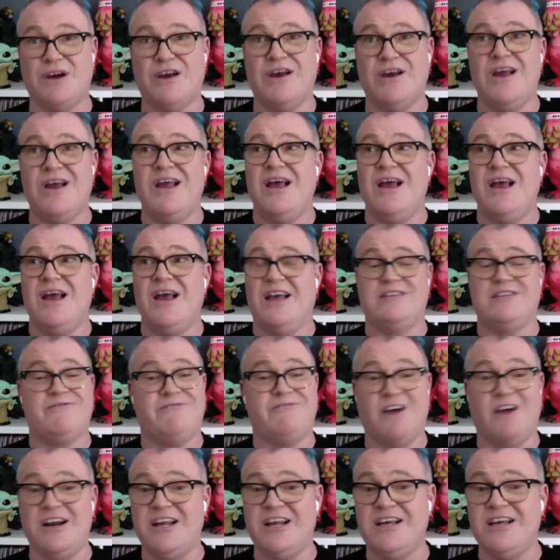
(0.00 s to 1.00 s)
as
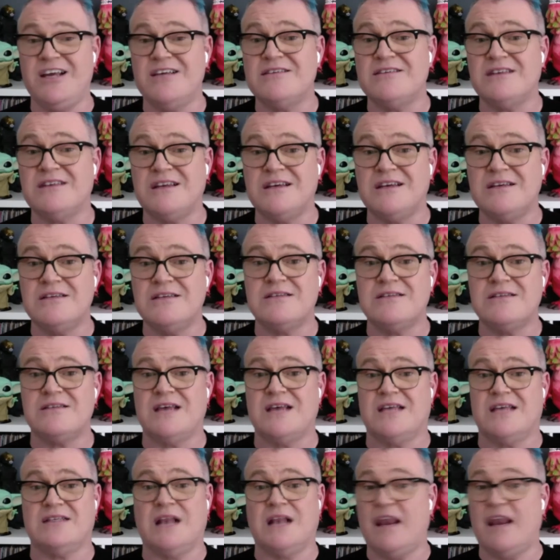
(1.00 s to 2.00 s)
funny as it is, as
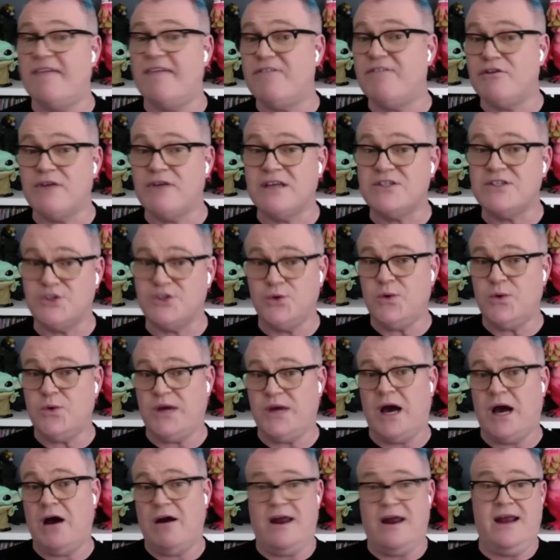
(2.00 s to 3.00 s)
clever as you
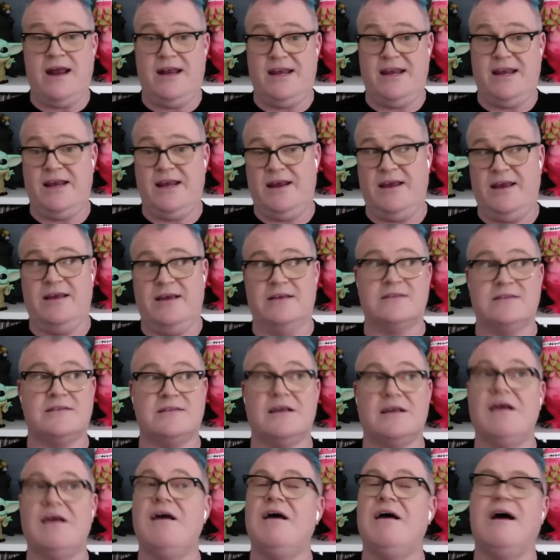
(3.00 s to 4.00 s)
are, and it is,
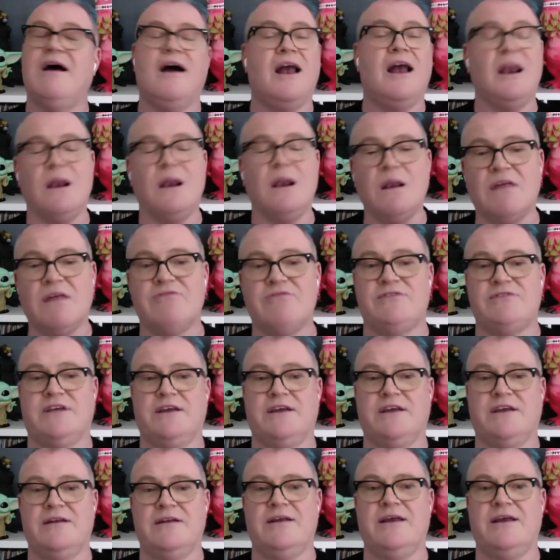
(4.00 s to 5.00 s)
I loved it.
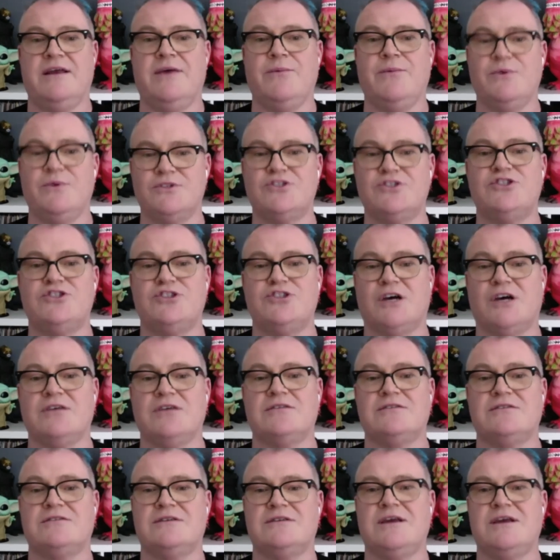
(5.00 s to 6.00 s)
It was
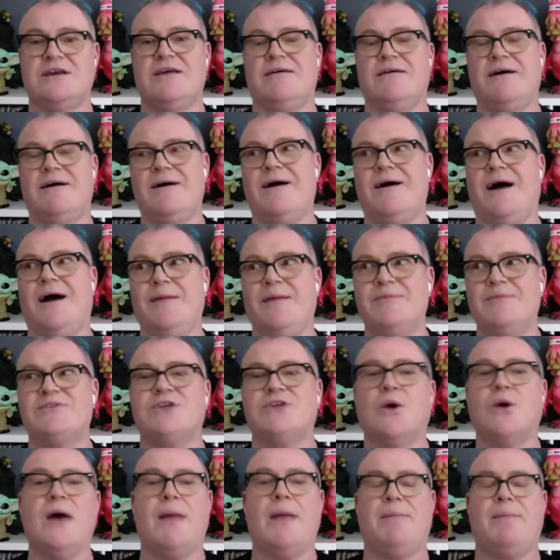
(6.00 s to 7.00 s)
just, I'm so
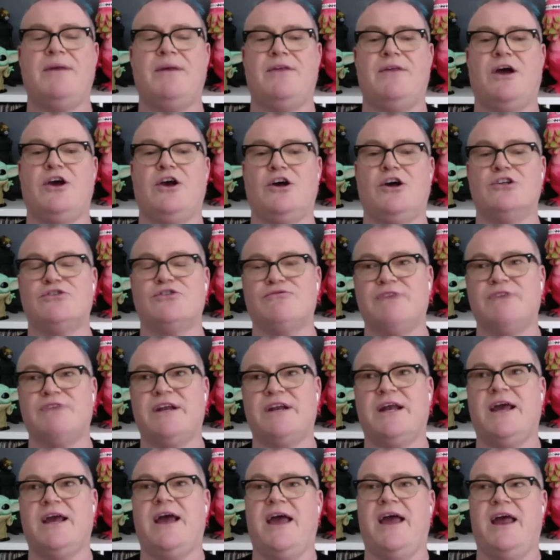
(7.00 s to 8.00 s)
happy that I got to read it,
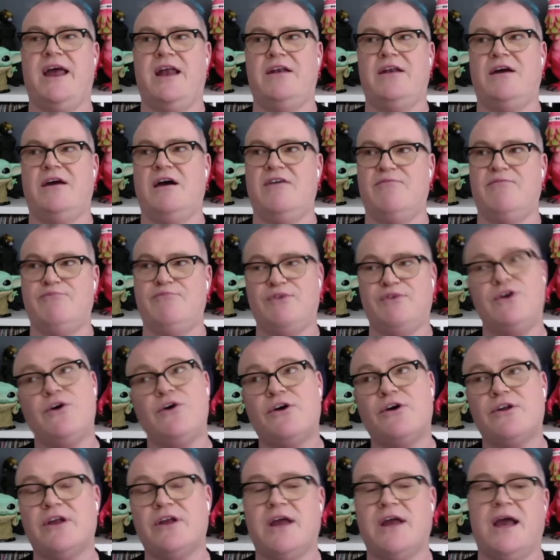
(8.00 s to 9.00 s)
and I've pre-ordered
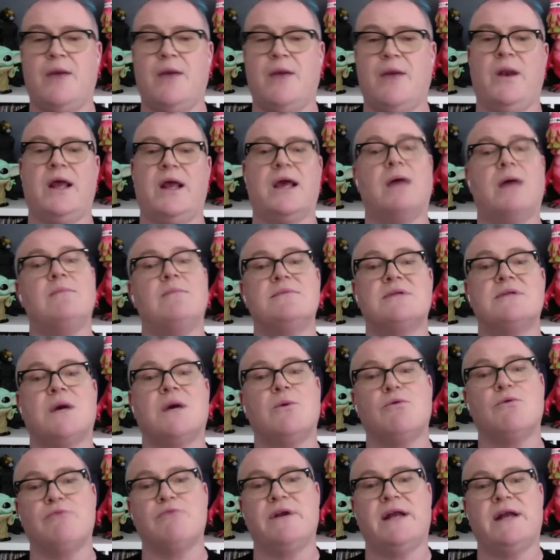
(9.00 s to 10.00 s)
it. And when it comes, I will
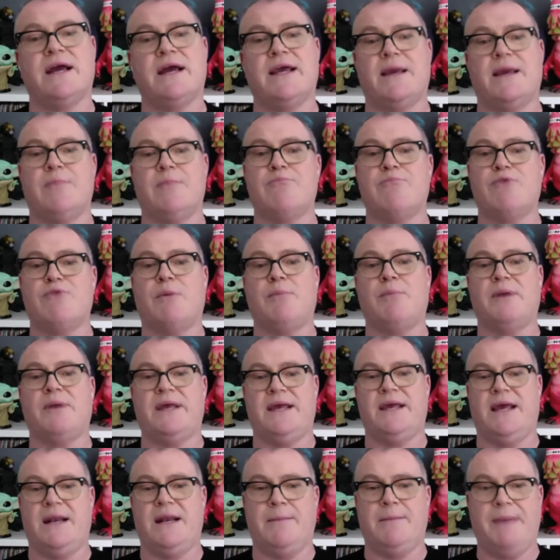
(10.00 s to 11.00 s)
read it again properly in
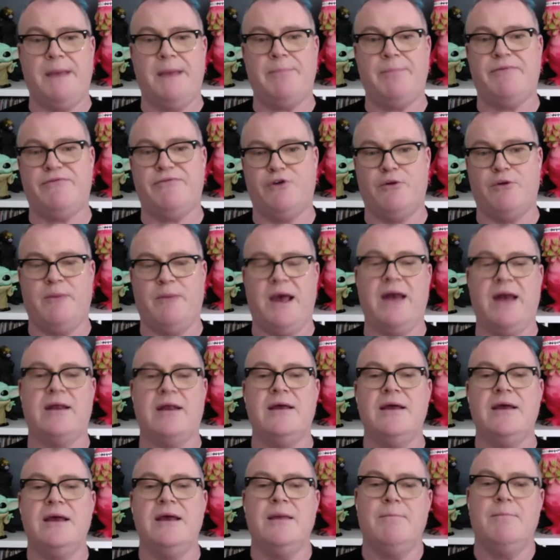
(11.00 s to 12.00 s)
a paper format,
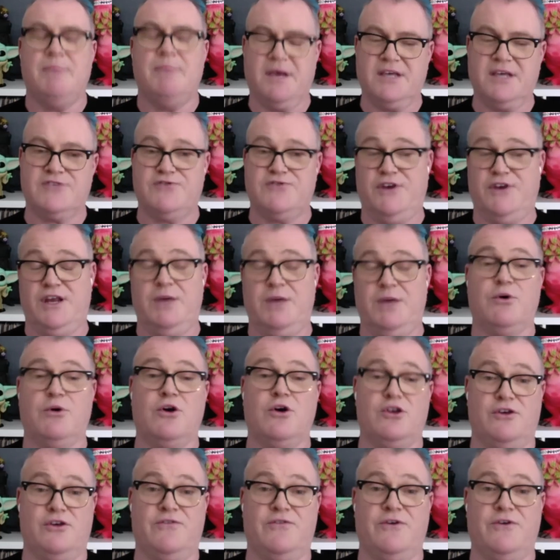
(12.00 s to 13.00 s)
because reading a book on your
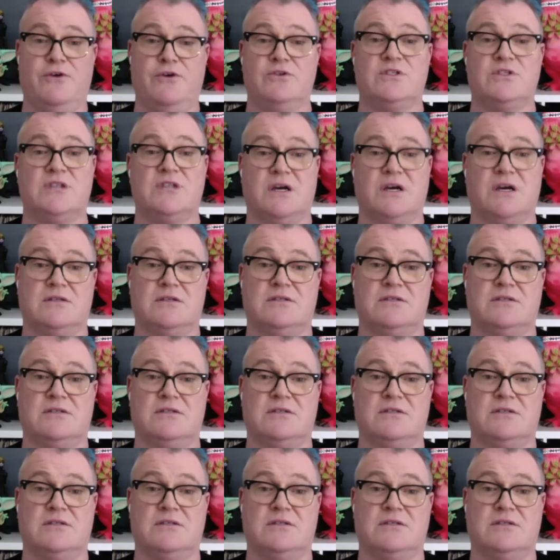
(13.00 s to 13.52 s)
phone sucks.